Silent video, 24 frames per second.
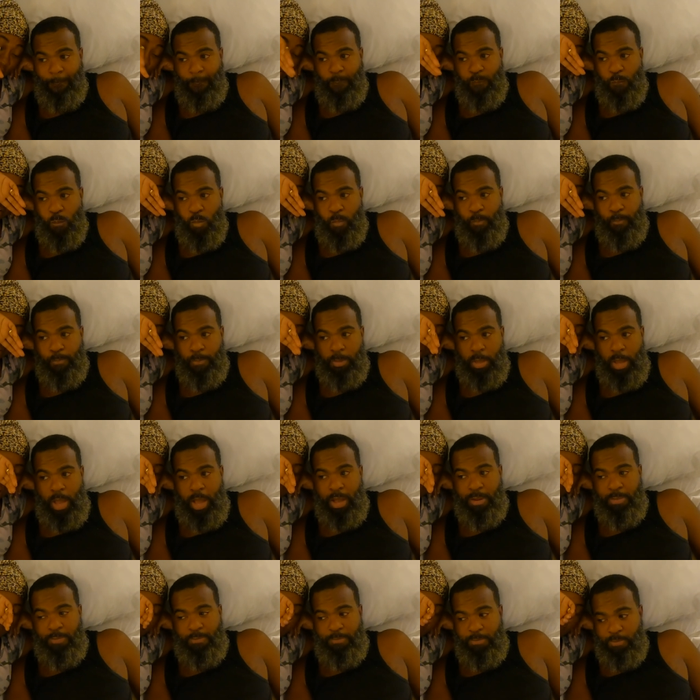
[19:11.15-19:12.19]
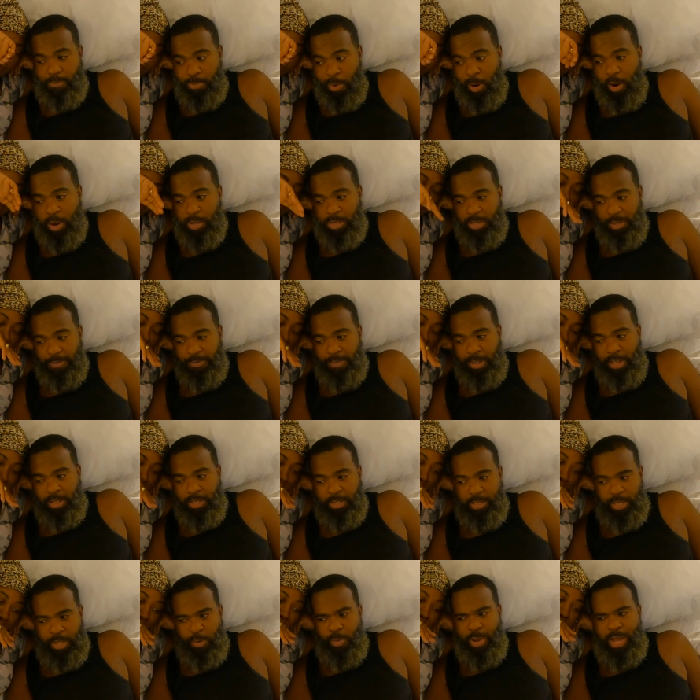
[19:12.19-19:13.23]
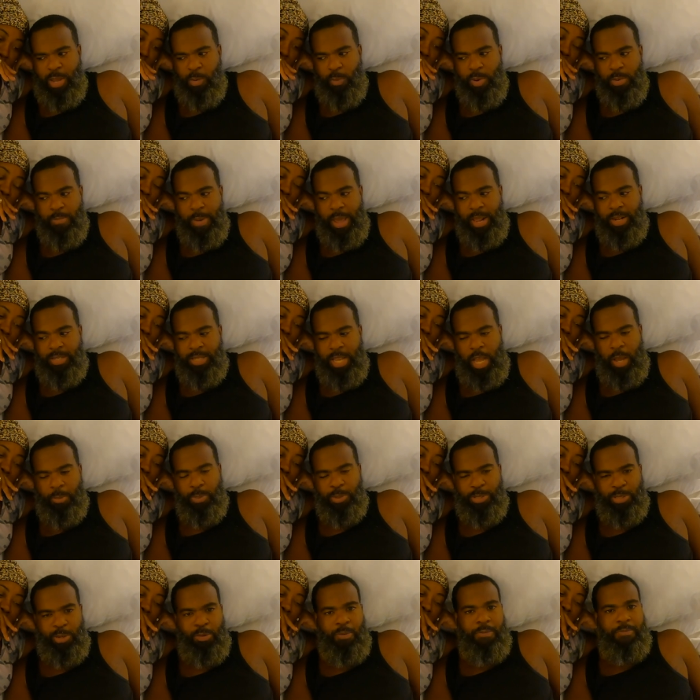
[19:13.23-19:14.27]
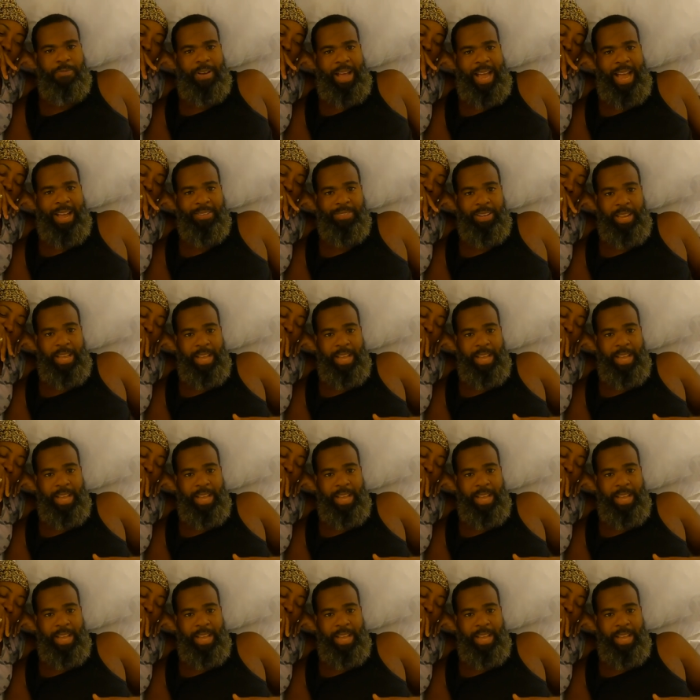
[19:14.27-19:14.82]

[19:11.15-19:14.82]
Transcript: fell asleep. I partially fell asleep. We made it to episode 5